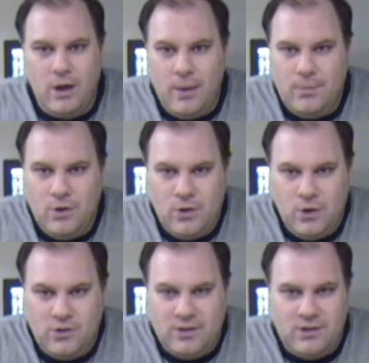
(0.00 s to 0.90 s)
you
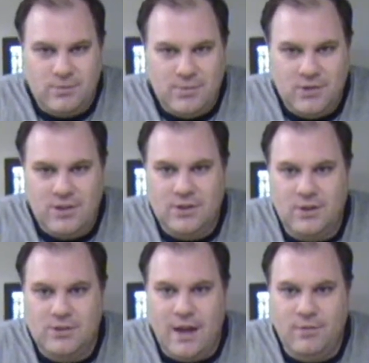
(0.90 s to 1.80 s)
open it up, you'll notice
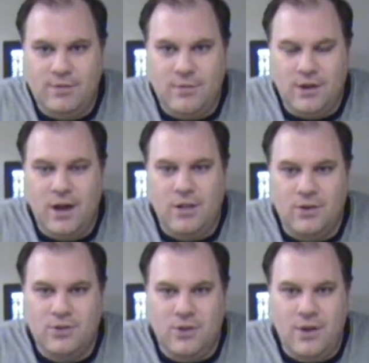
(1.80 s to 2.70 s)
that some of the sea zones
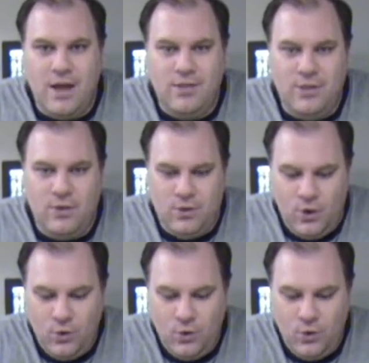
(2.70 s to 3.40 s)
have different colors.